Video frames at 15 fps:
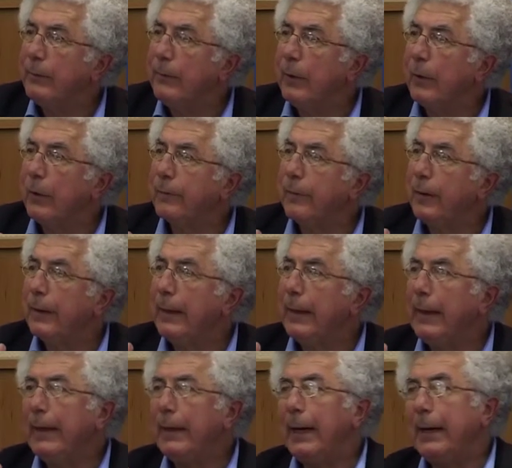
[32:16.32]
because
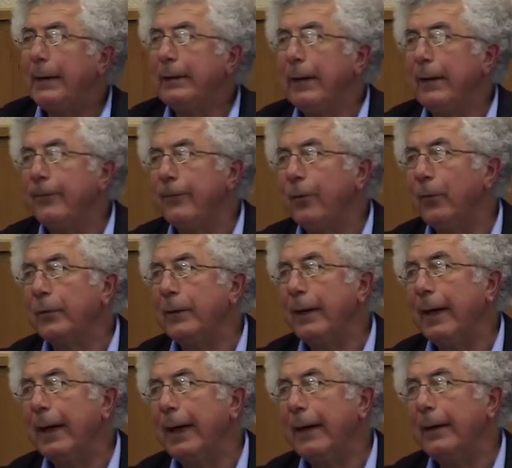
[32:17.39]
in
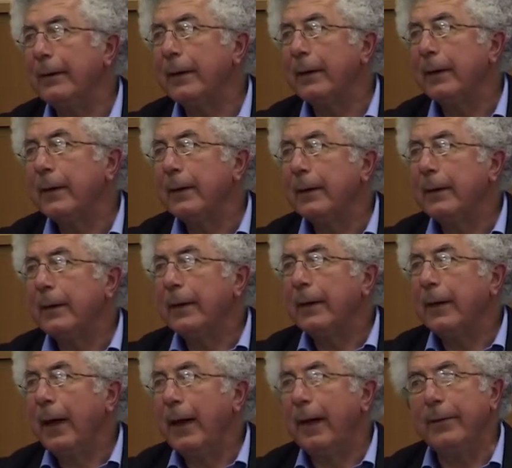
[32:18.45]
1948,
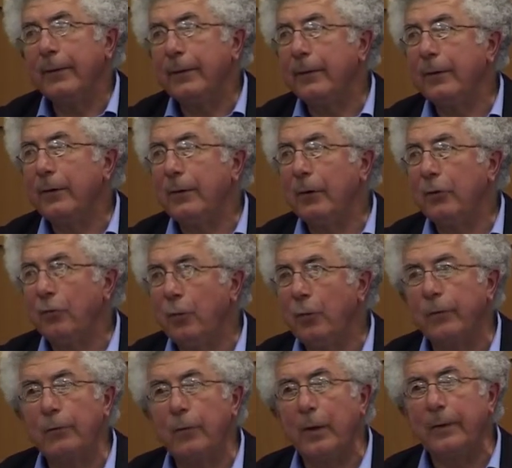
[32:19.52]
the
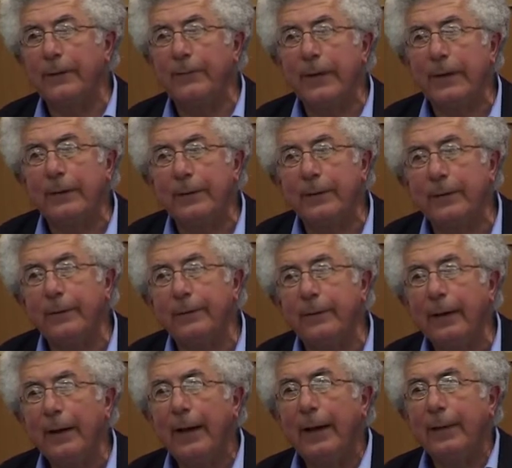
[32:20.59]
Jews were the victors
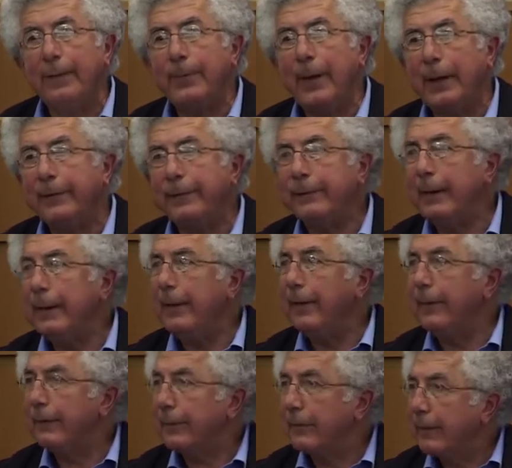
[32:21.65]
and the
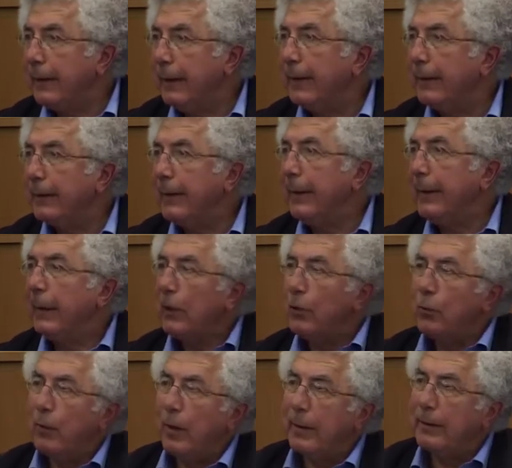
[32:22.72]
Palestinians clearly
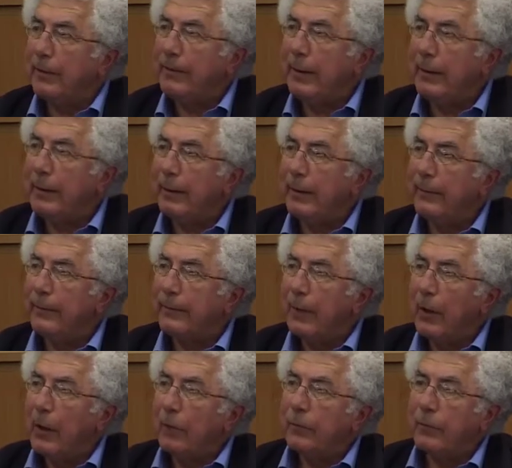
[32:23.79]
were the victims.
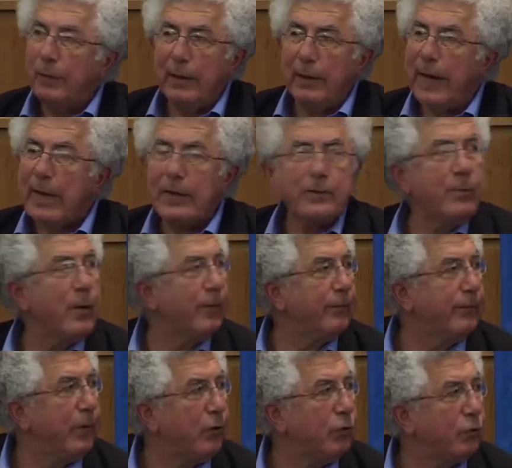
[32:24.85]
So the lachrymose
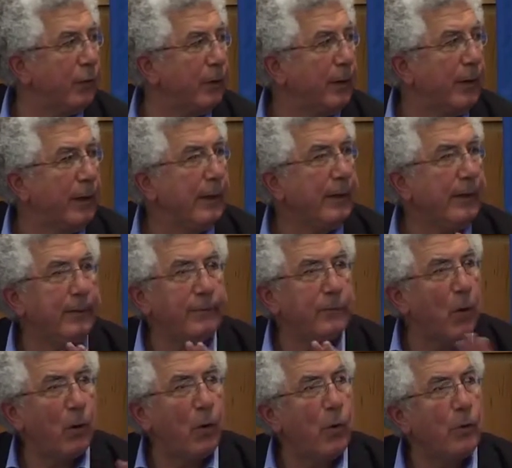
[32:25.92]
version is
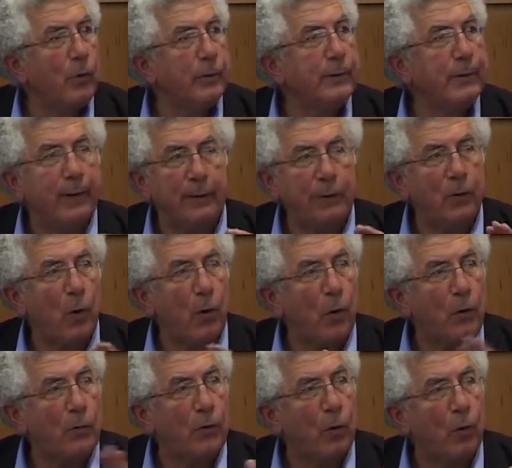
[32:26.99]
no
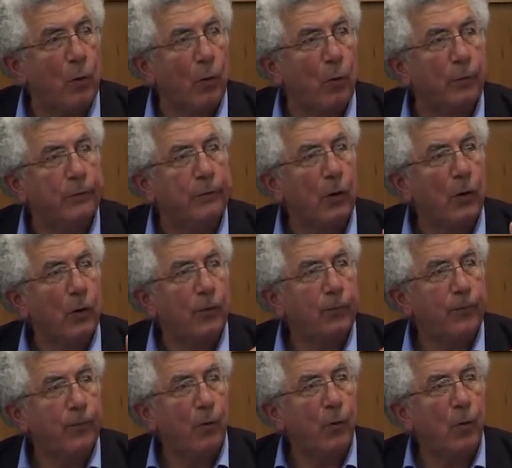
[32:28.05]
longer holds
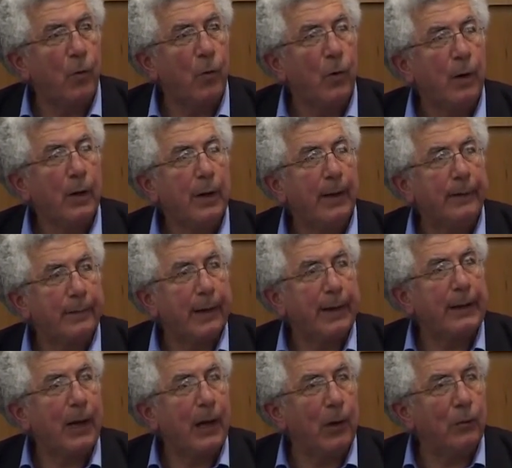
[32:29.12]
as an
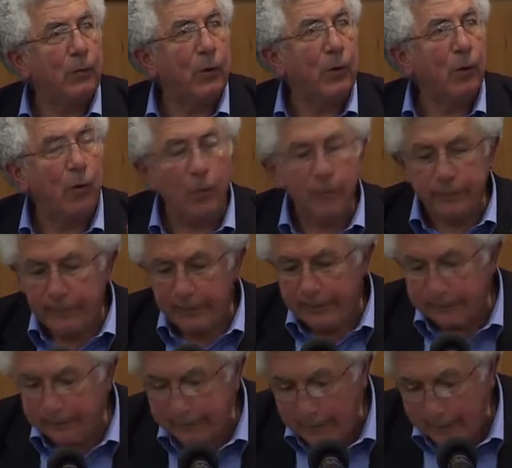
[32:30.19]
account of
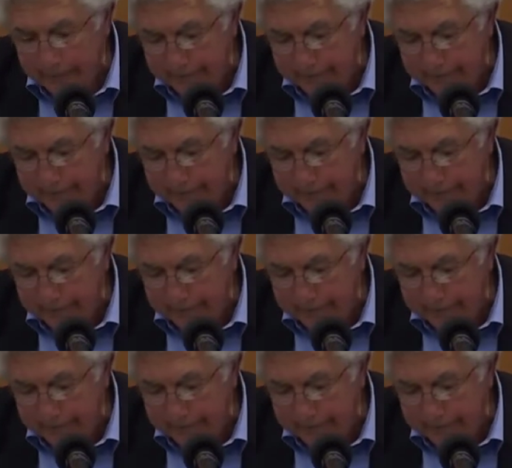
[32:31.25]
this